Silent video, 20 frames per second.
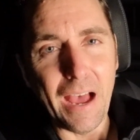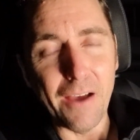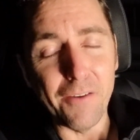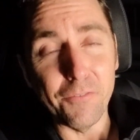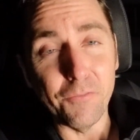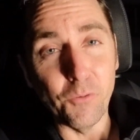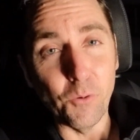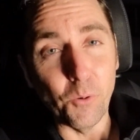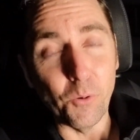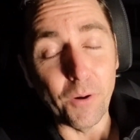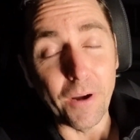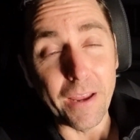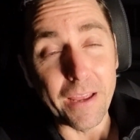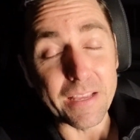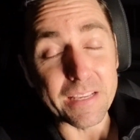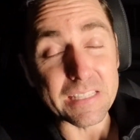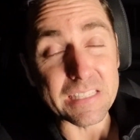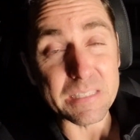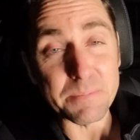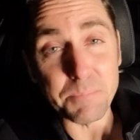for
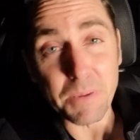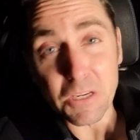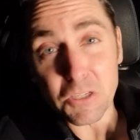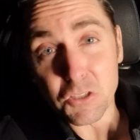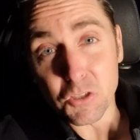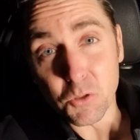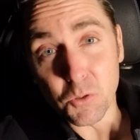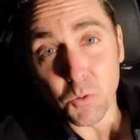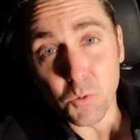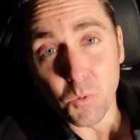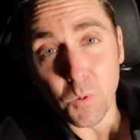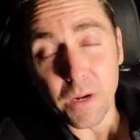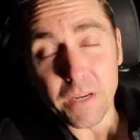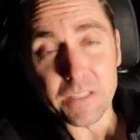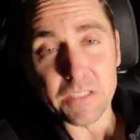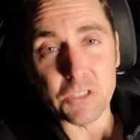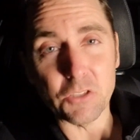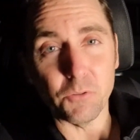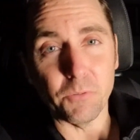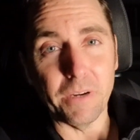a special
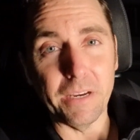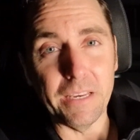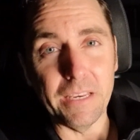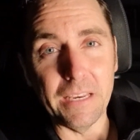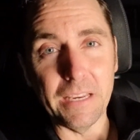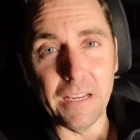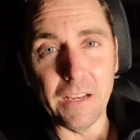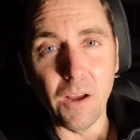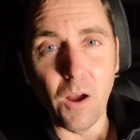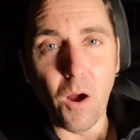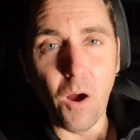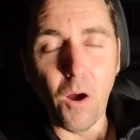screening